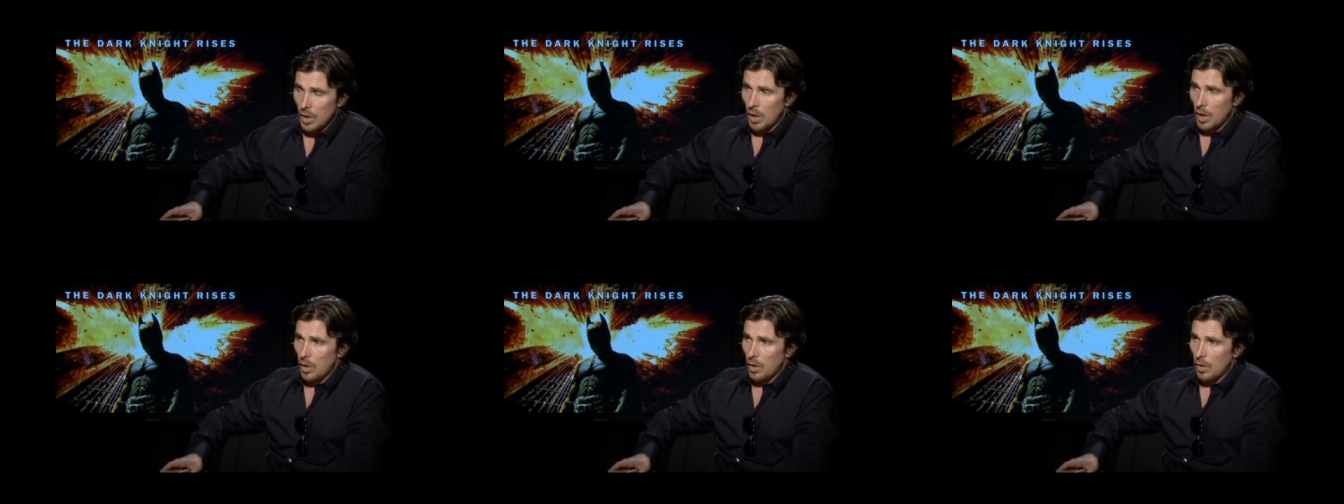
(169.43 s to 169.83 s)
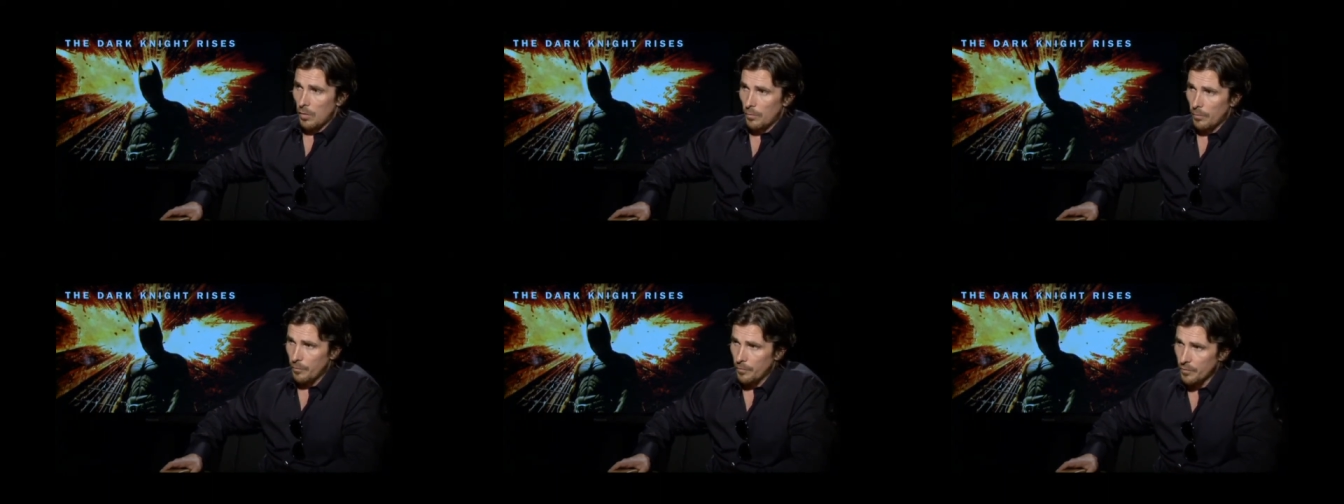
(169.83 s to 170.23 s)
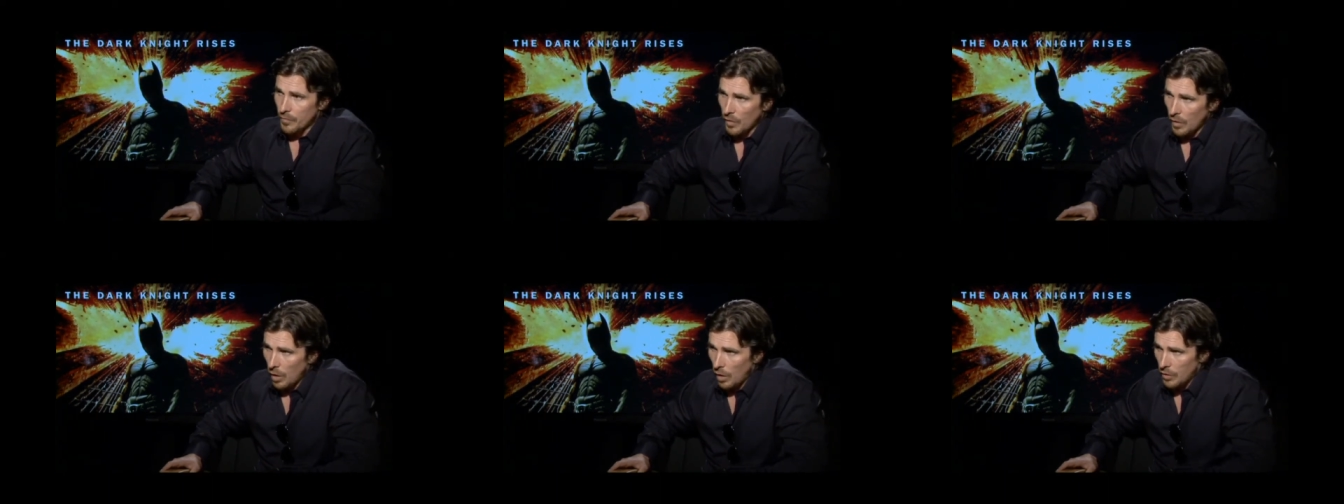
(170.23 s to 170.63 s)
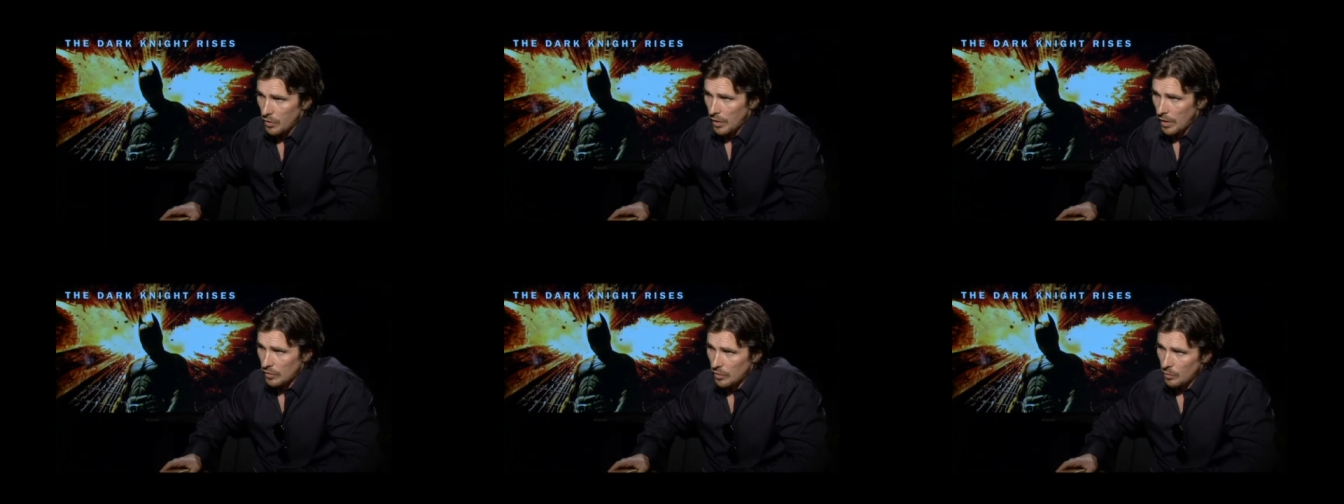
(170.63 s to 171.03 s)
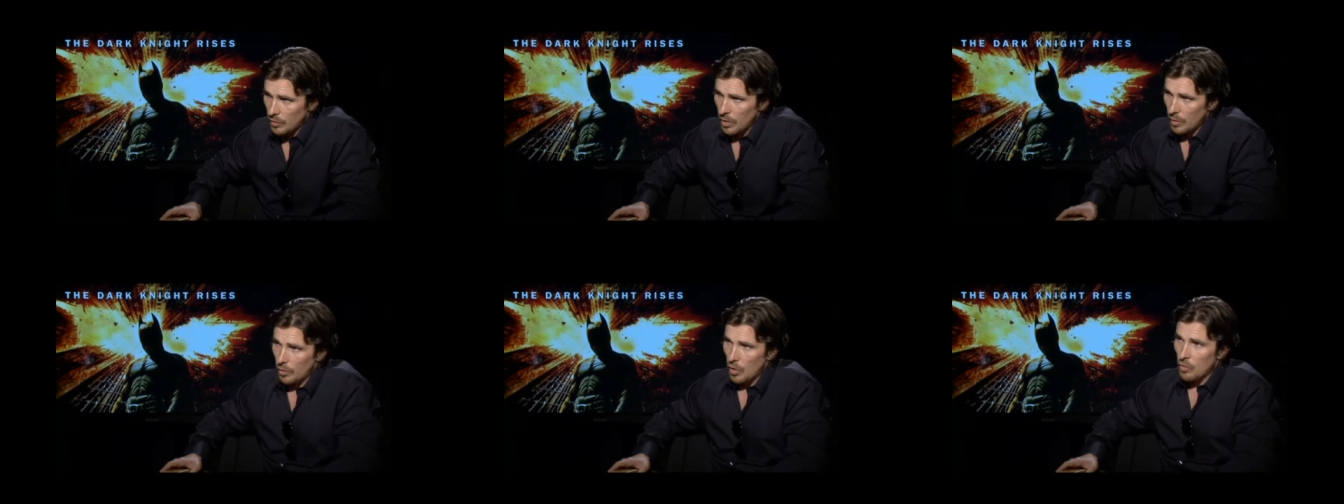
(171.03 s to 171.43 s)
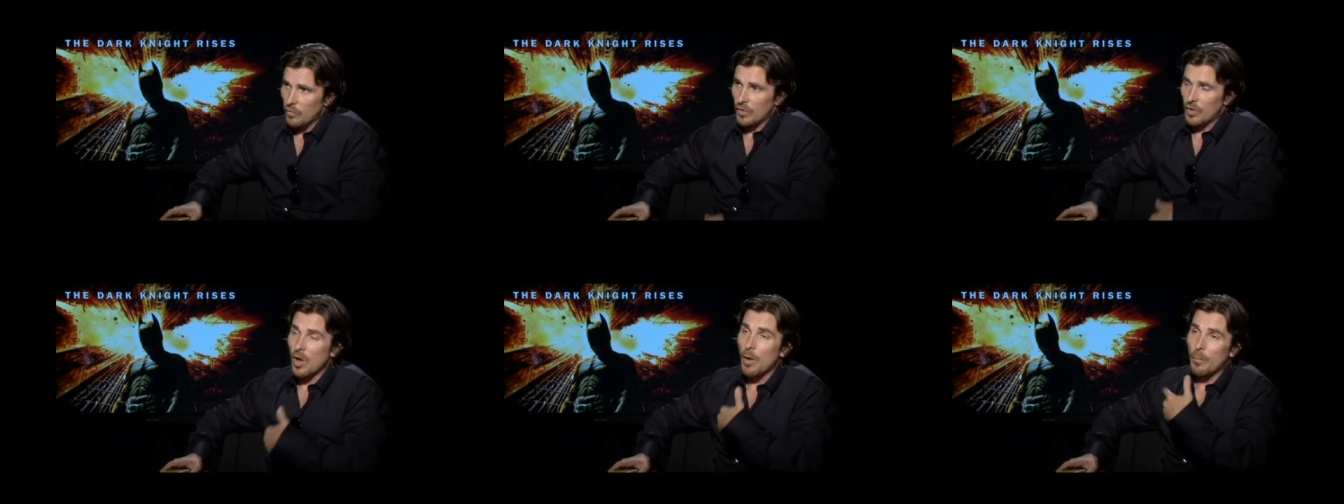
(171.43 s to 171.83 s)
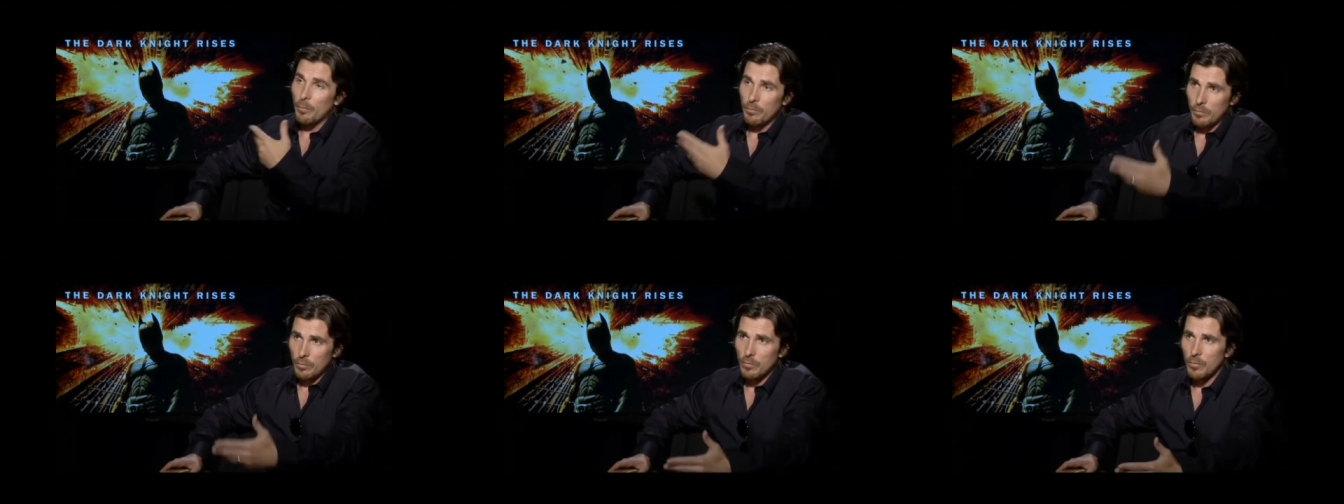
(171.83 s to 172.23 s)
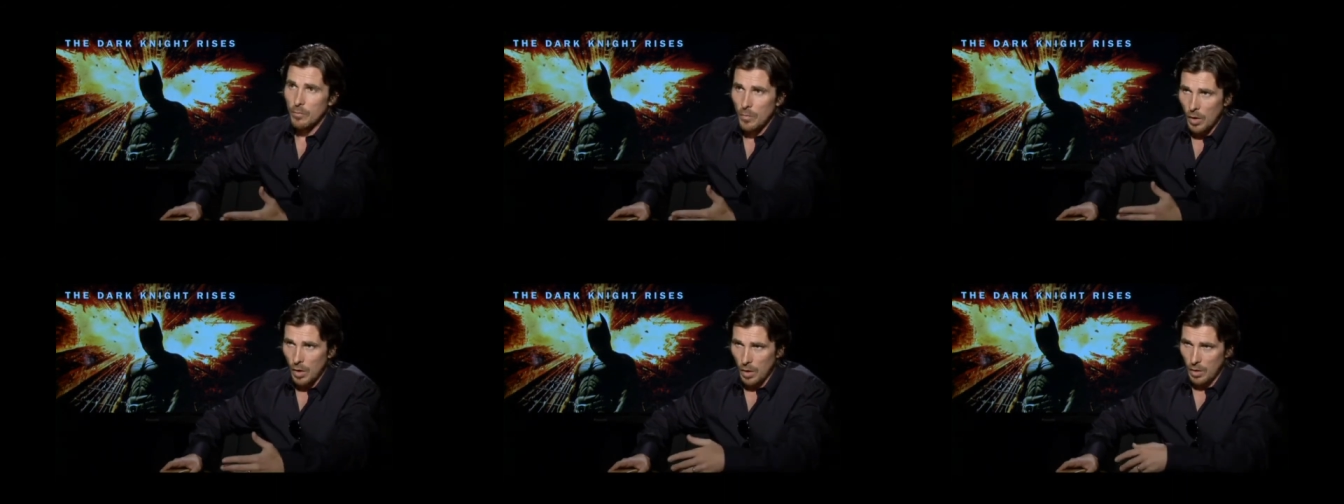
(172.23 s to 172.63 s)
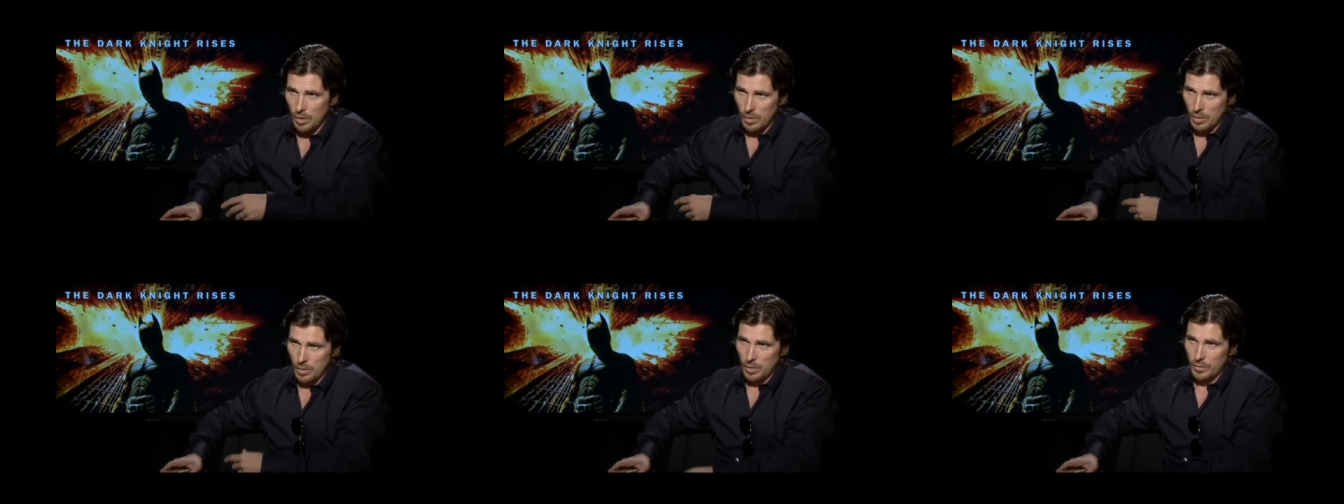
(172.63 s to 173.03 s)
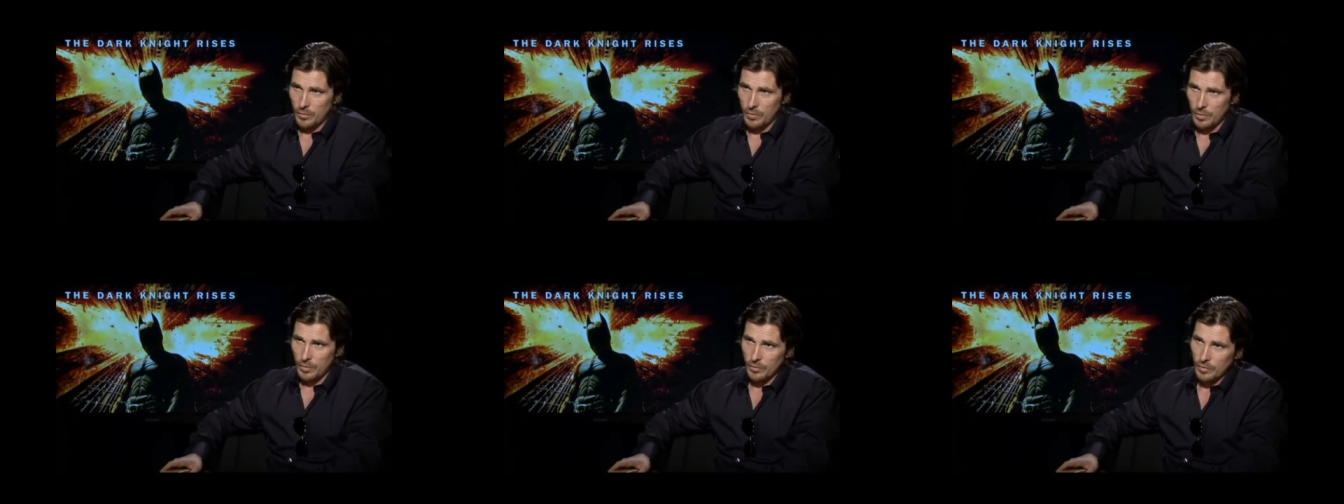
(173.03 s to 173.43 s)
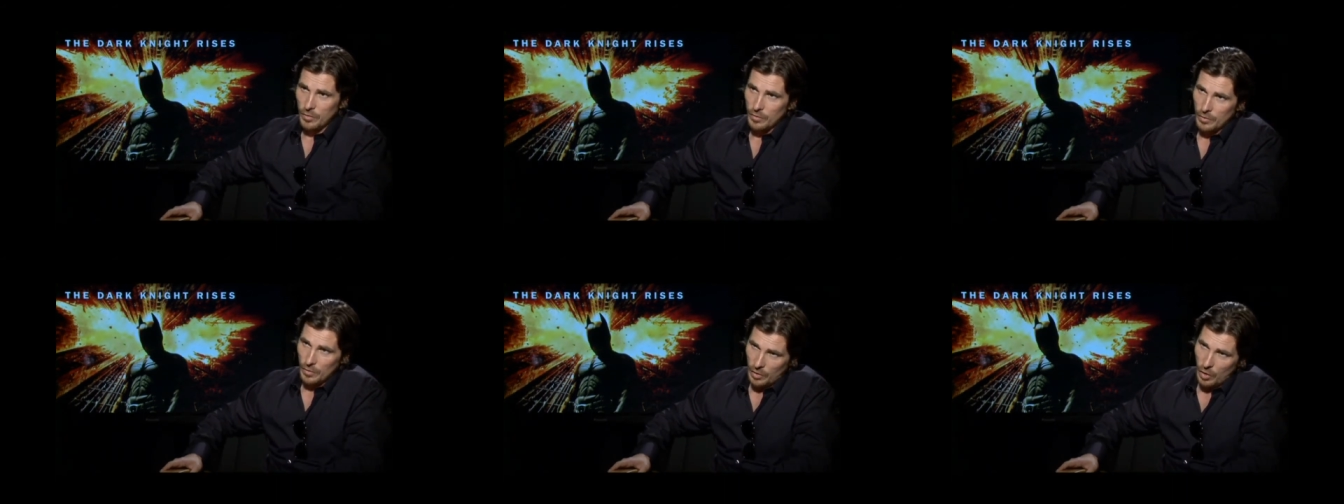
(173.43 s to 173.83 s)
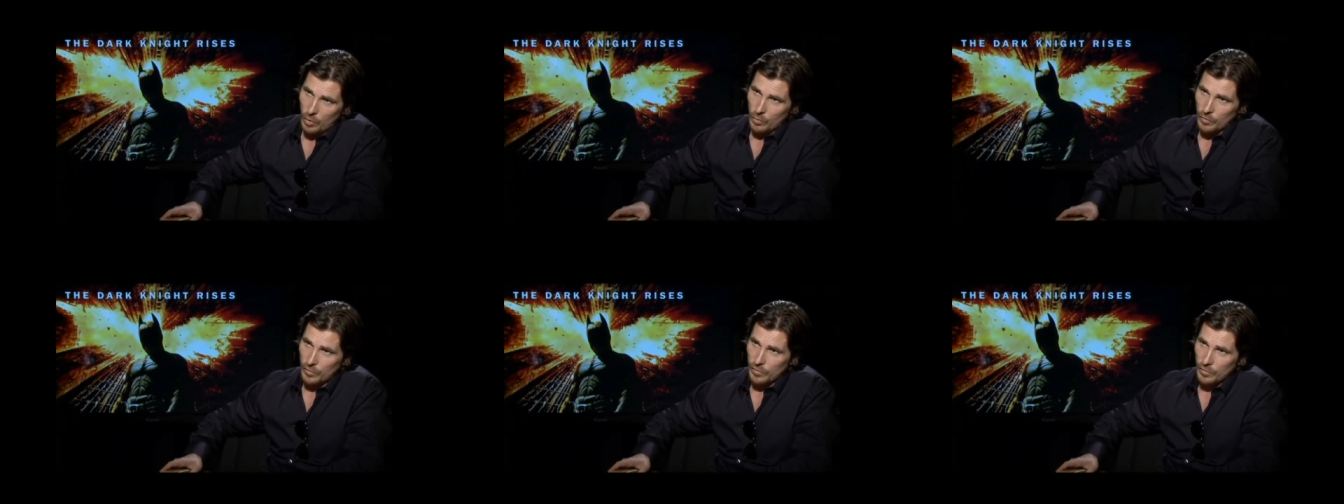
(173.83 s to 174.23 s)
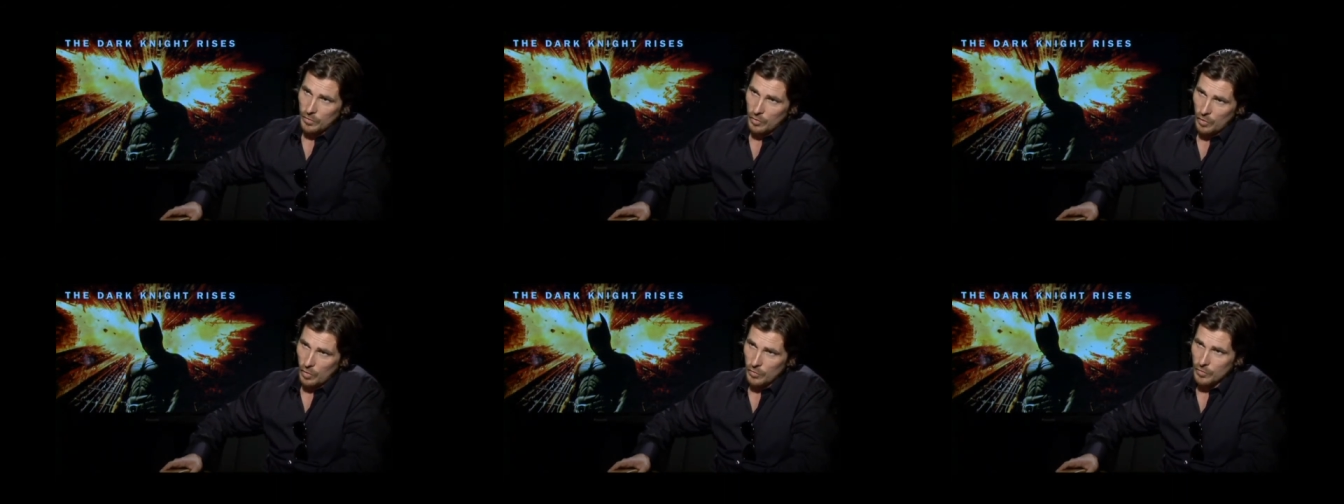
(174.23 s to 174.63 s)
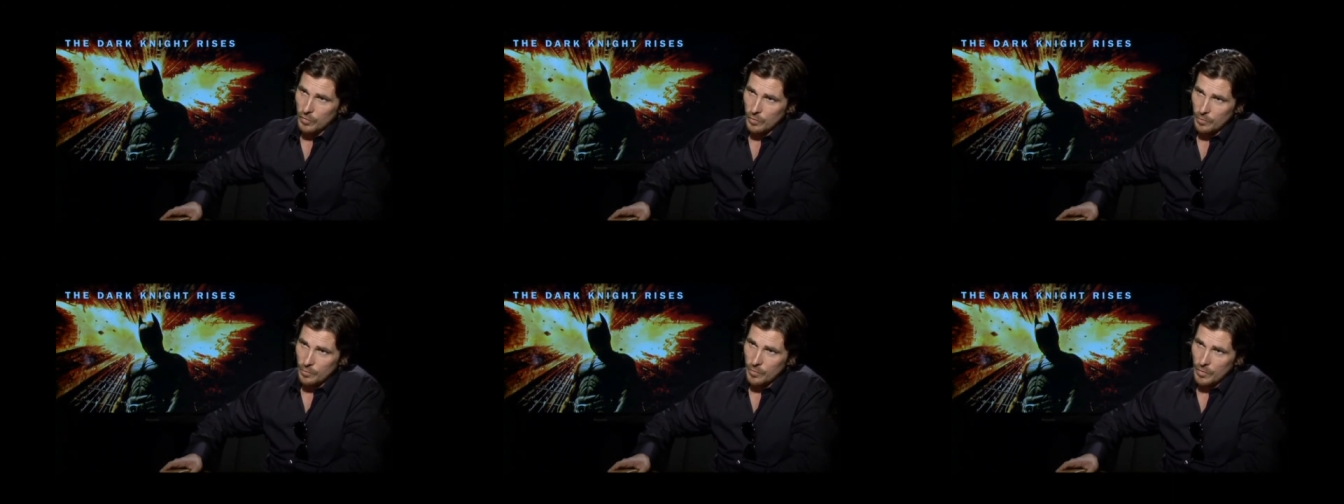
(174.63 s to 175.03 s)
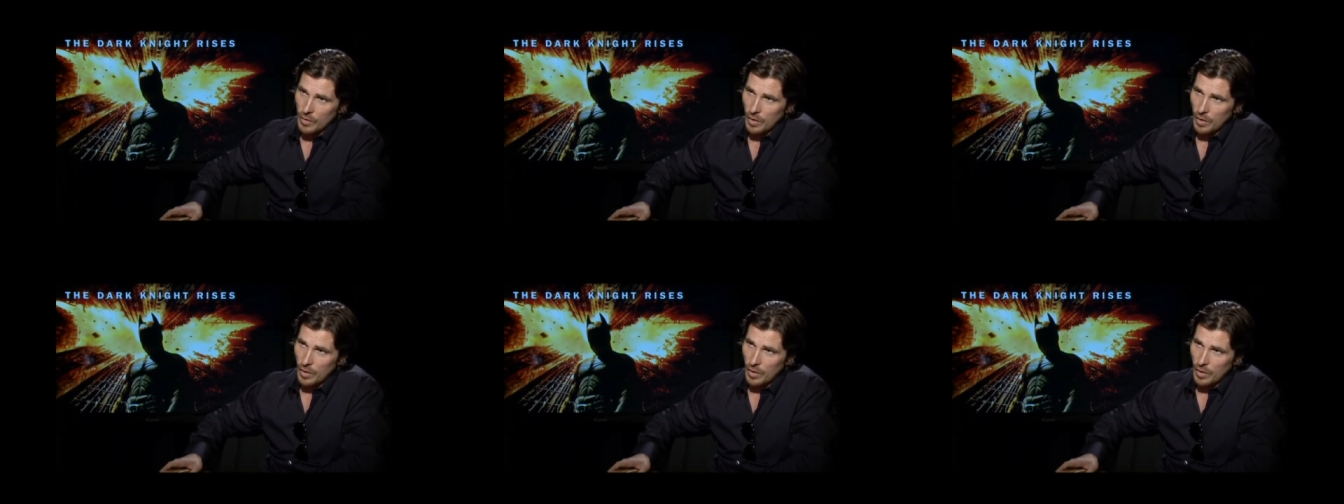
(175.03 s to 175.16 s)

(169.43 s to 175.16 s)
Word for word: Um, uh, you had to be able to overcome uh, uh, the, the, the clothes, the costume,